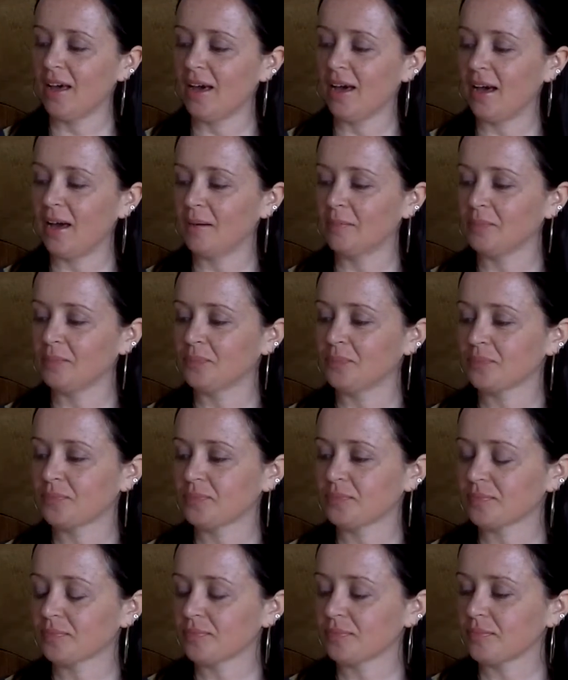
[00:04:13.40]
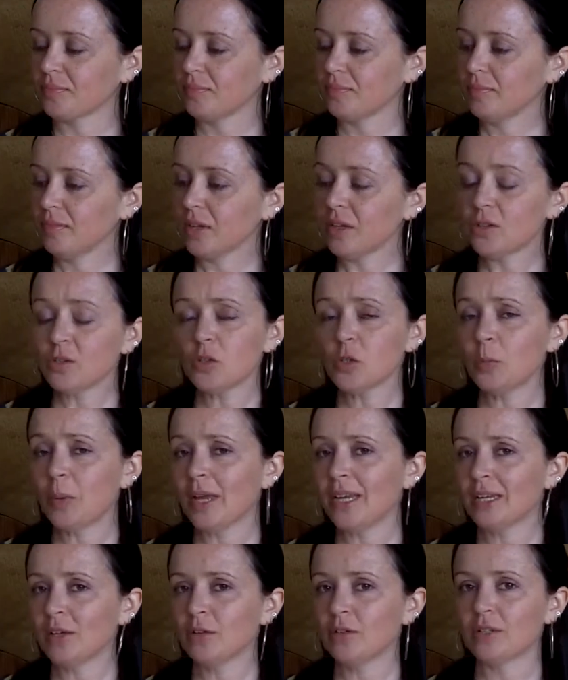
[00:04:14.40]
So
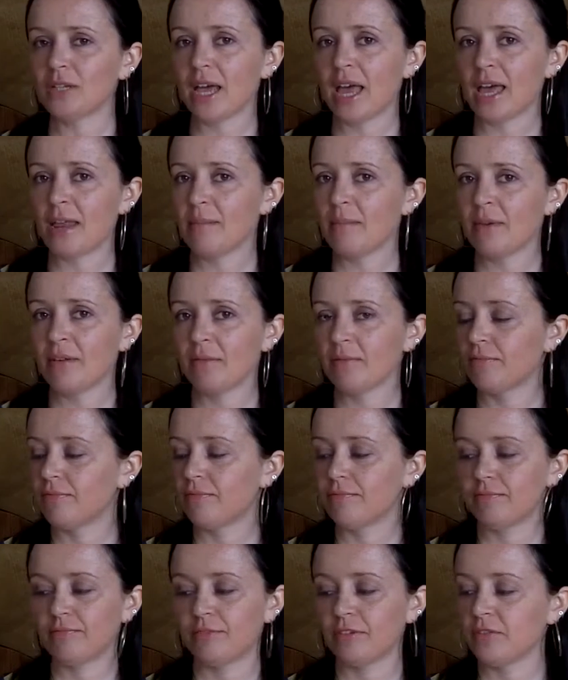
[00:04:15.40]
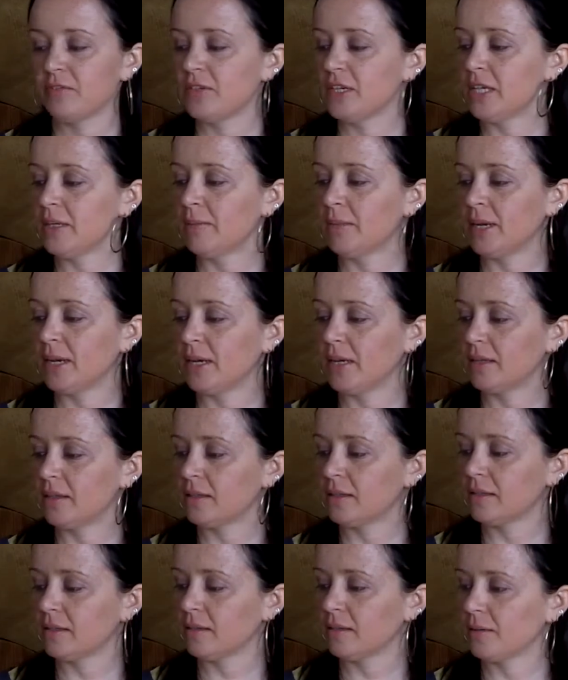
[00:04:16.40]
spending 15
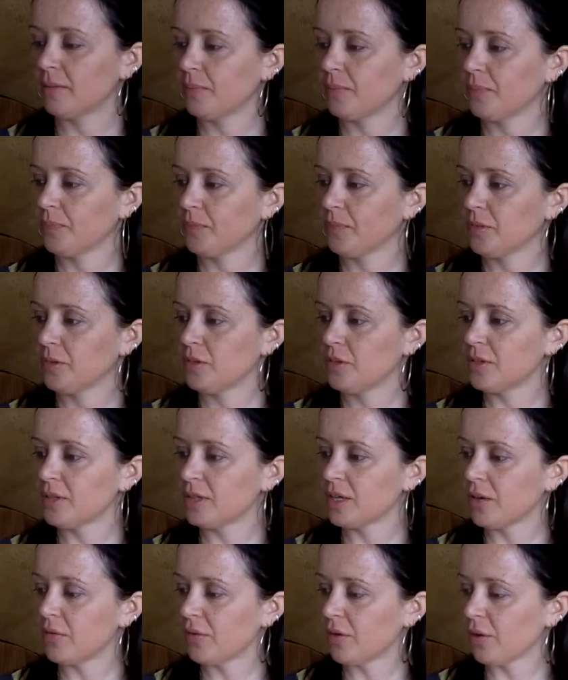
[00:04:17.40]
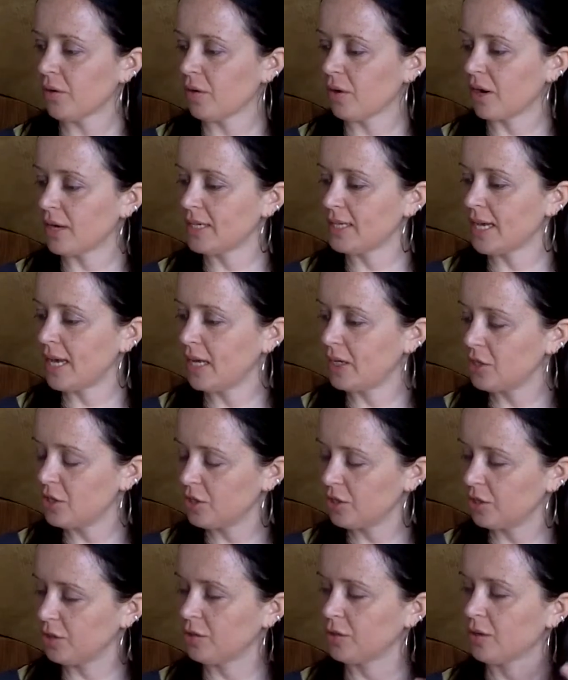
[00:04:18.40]
minutes just giving your
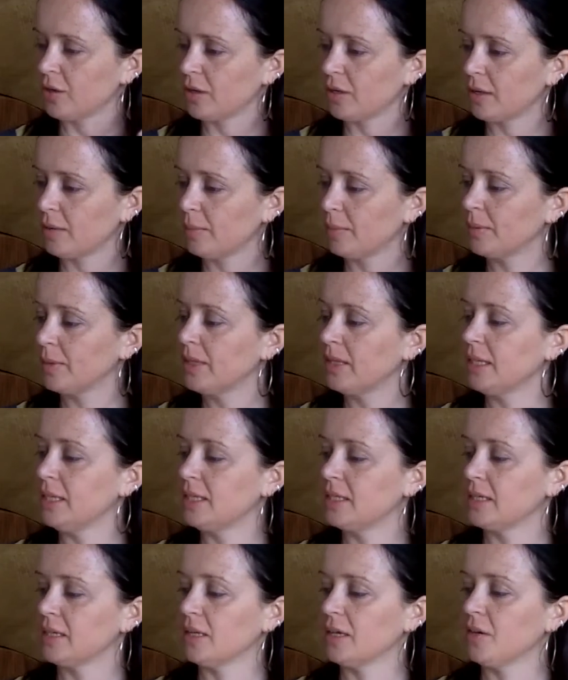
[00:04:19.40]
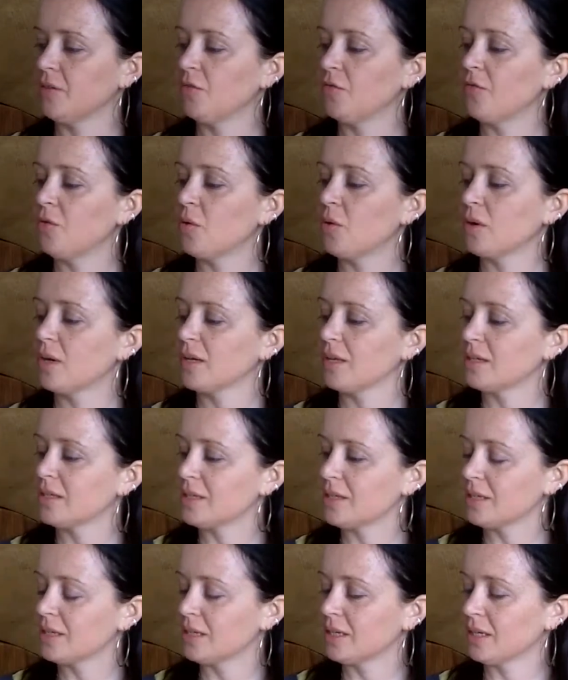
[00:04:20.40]
attention, your complete,
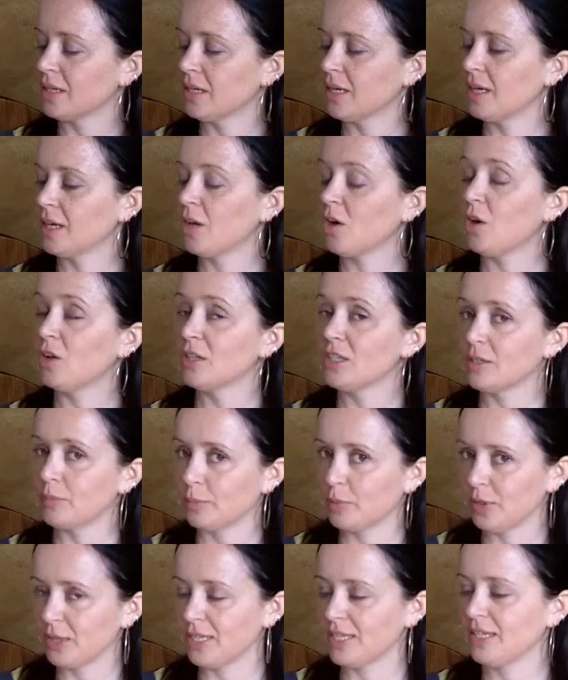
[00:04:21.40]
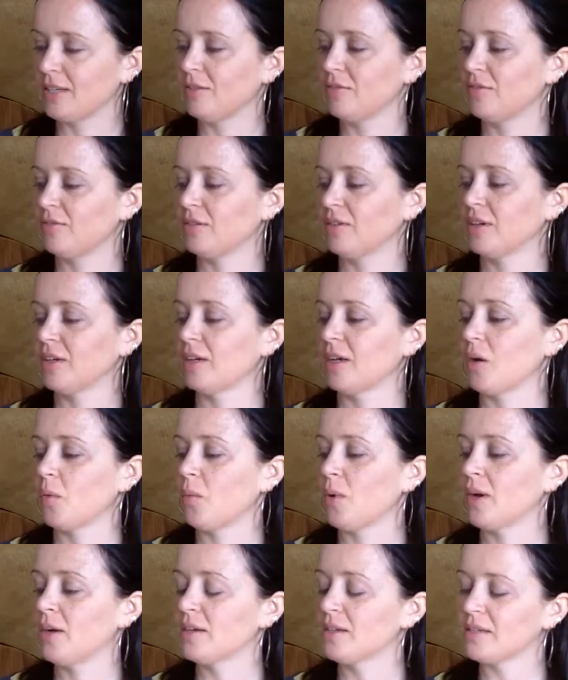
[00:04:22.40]
focused, contemplative
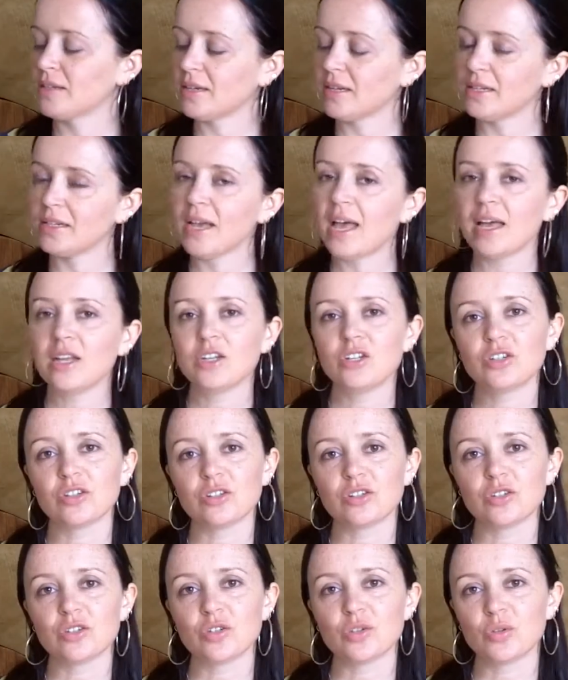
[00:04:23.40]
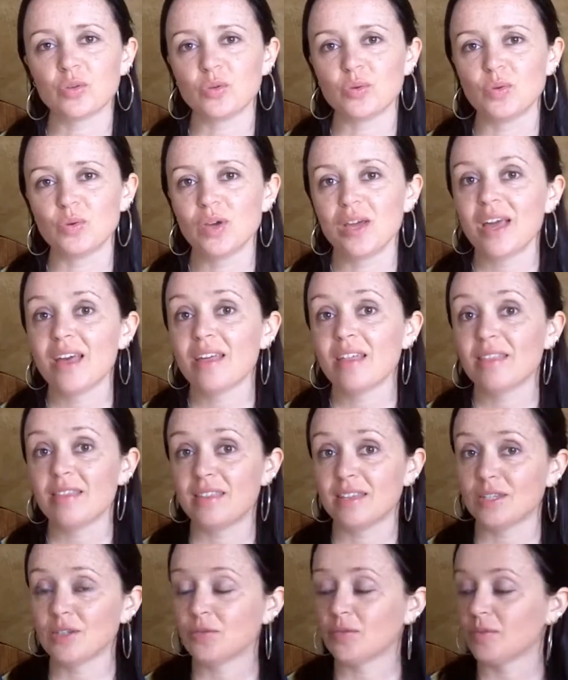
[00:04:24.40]
awareness and attention to
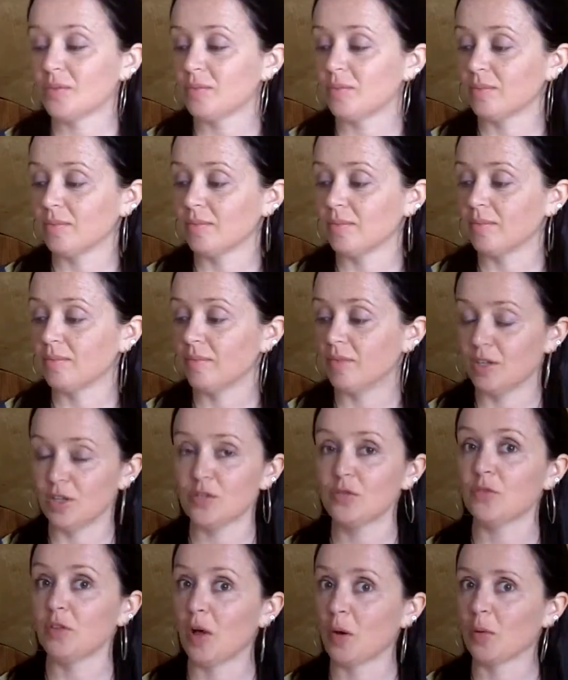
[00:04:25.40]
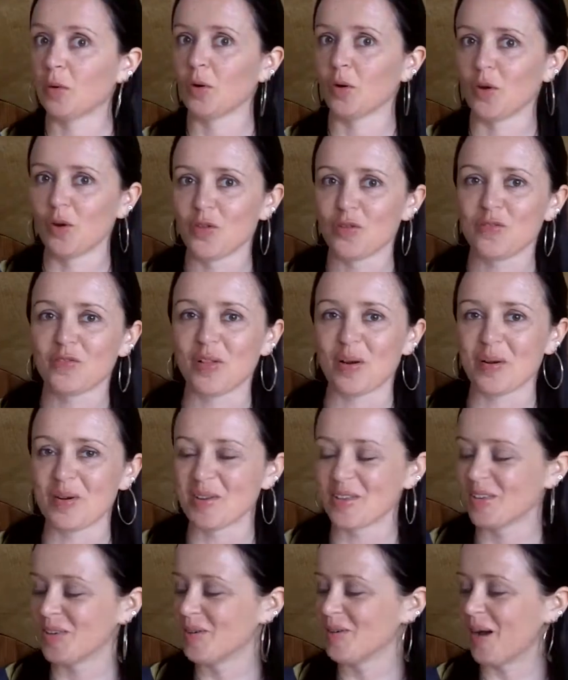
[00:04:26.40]
this flower, or the
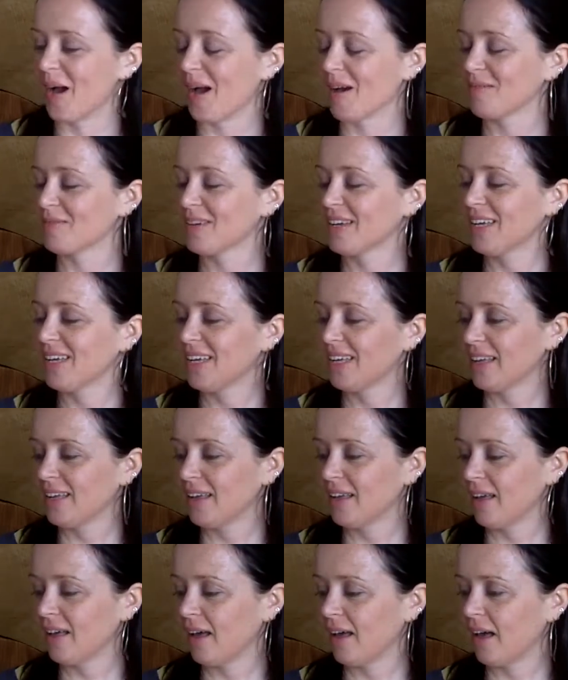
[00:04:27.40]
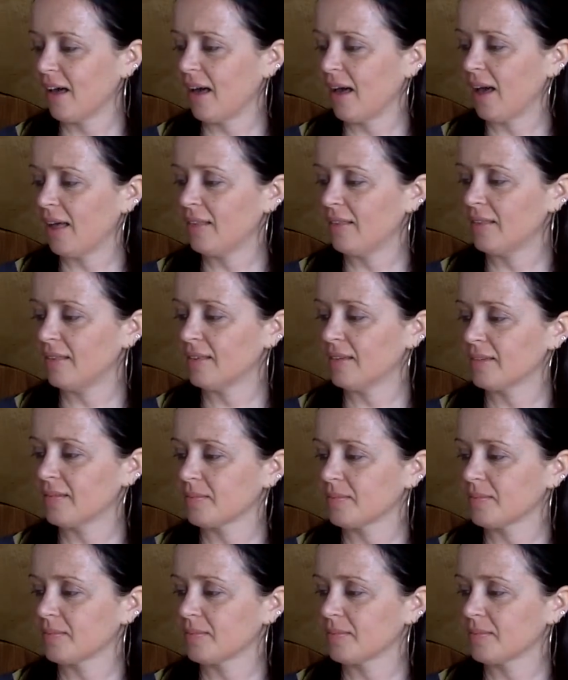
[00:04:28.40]
flower that you have, and